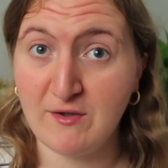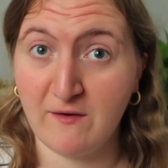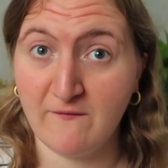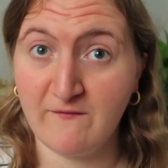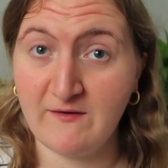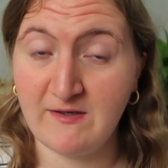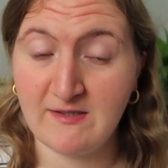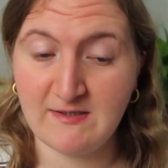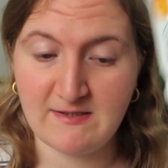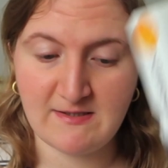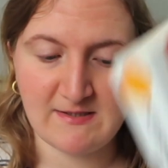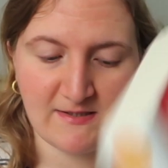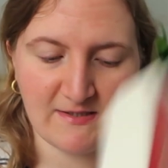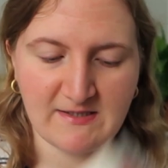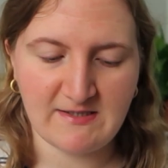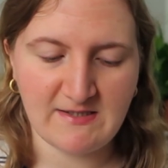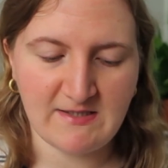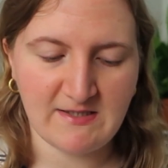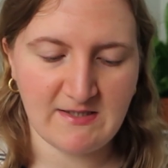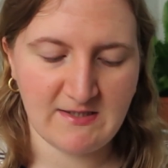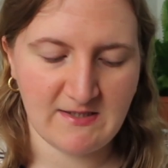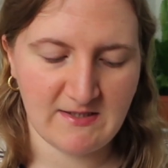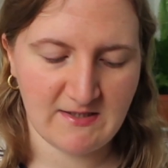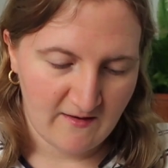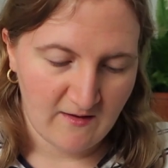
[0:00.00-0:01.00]

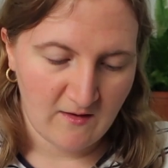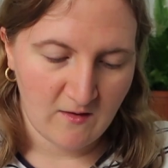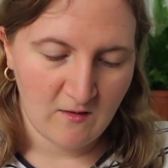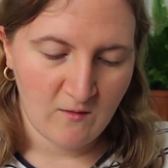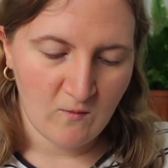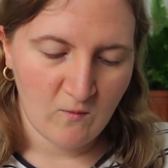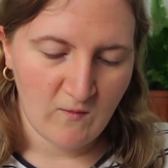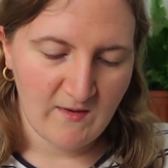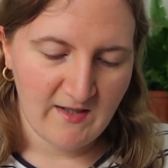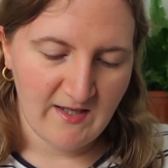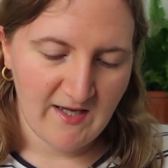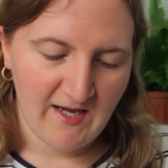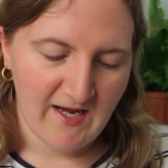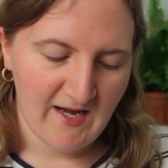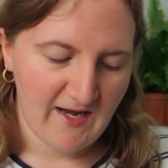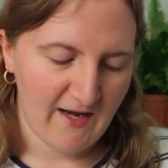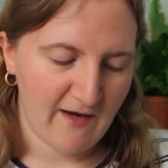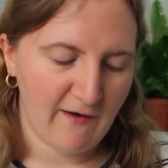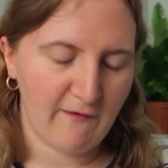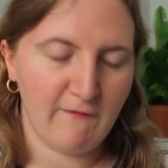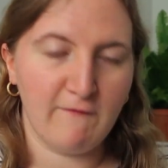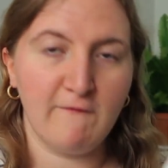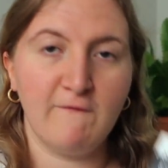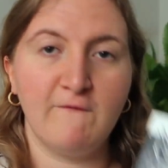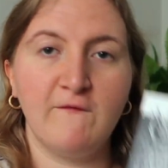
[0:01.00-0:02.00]
obviously. Then we
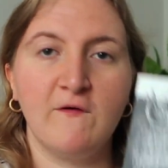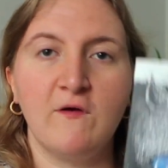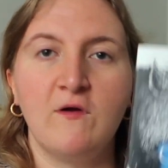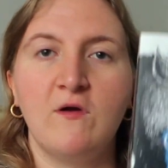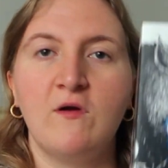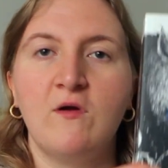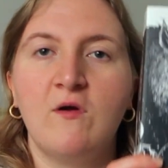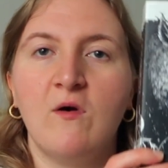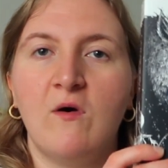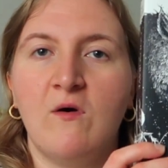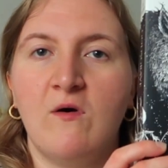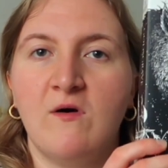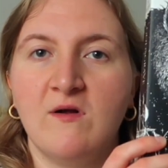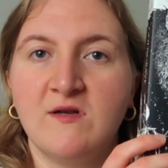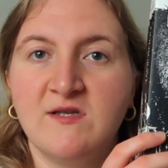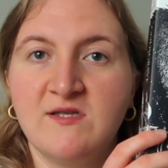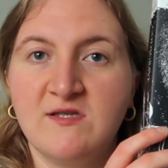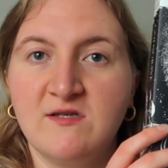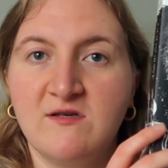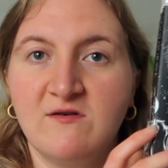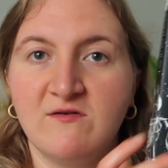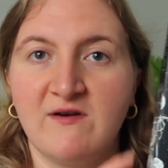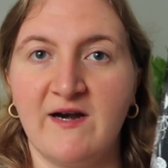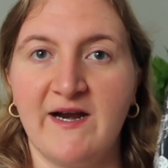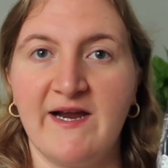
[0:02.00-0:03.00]
have God's
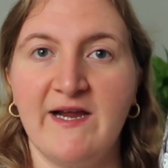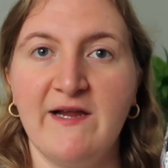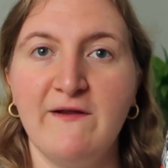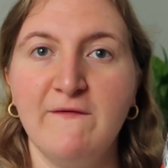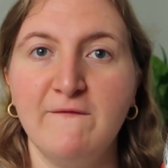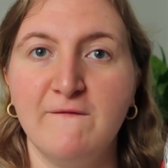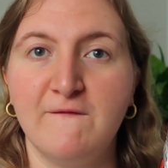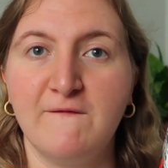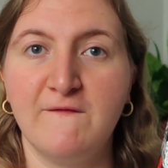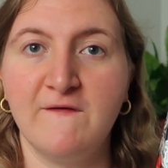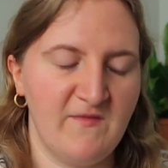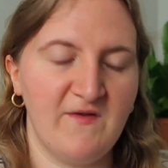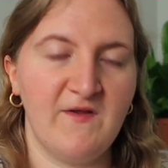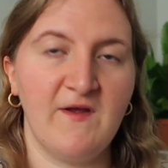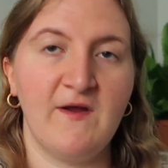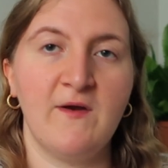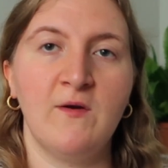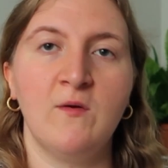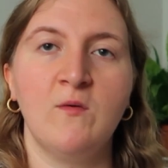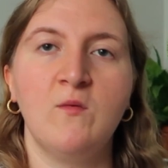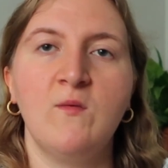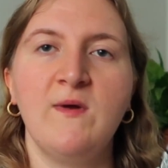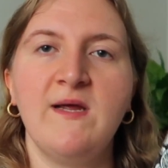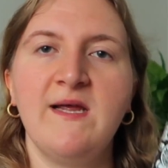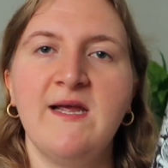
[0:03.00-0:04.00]
Grave.
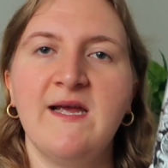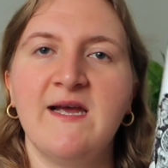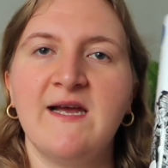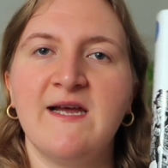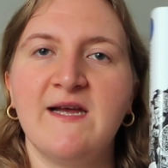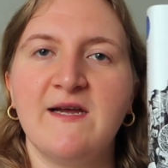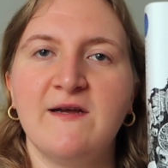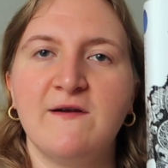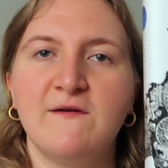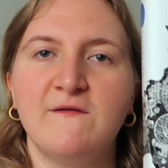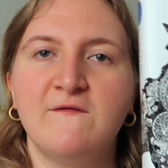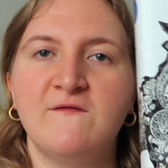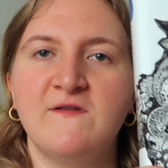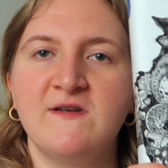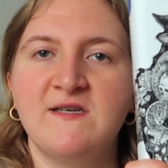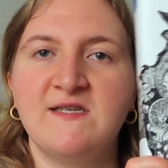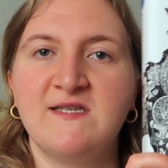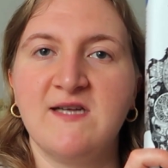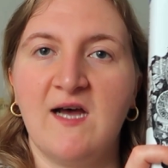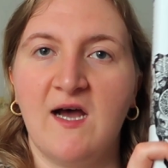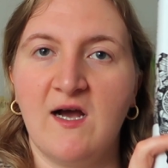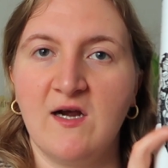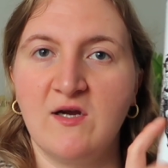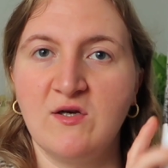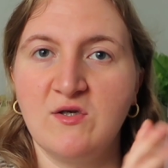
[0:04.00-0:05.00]
Then we have
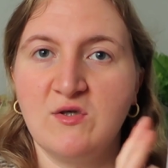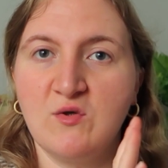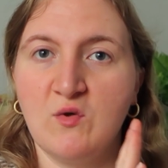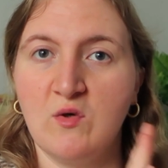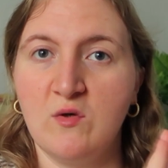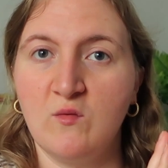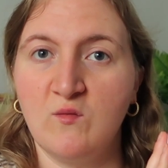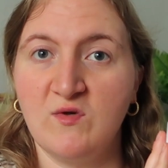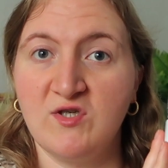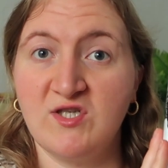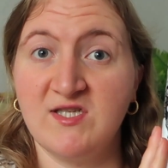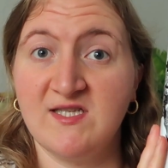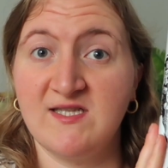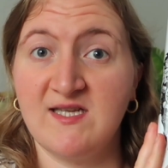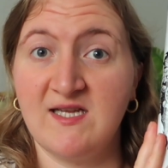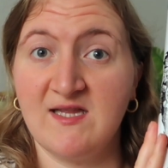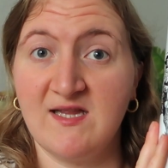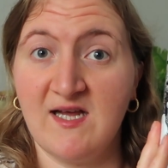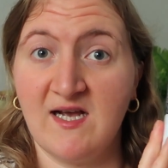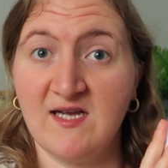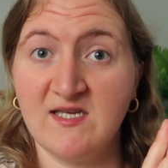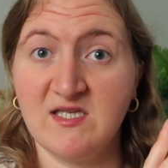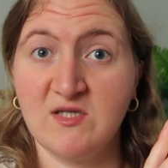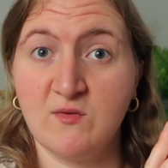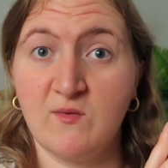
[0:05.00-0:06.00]
Dark Dawn, which is the
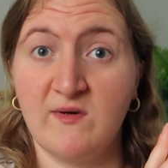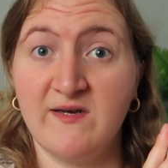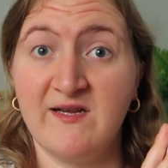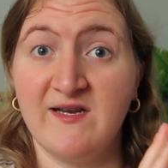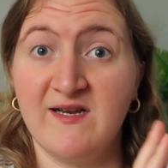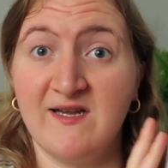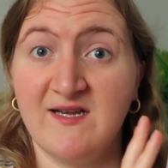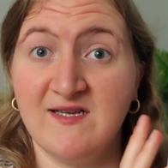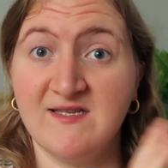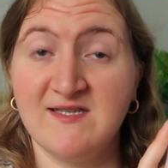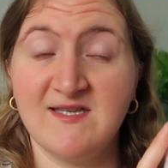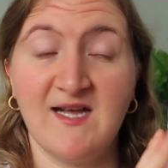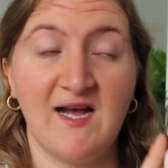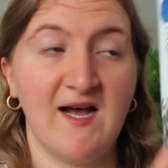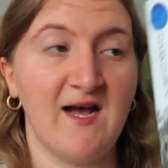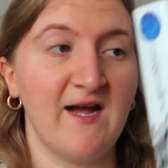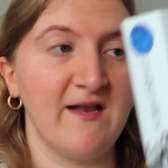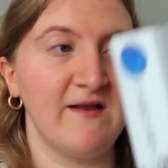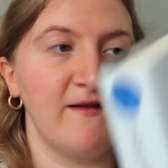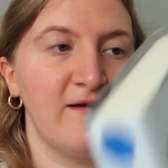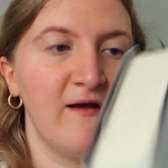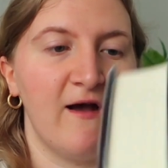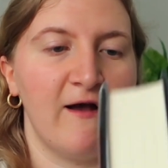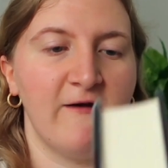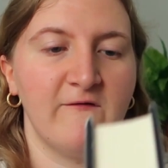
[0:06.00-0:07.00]
last one. It is
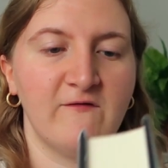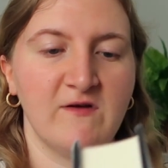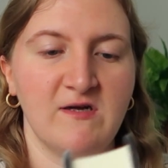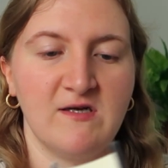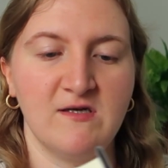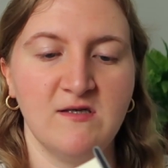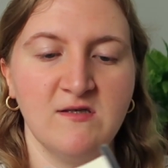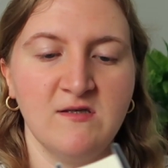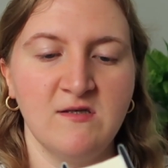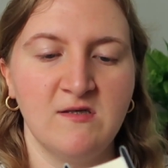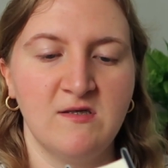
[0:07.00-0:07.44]
hardcover.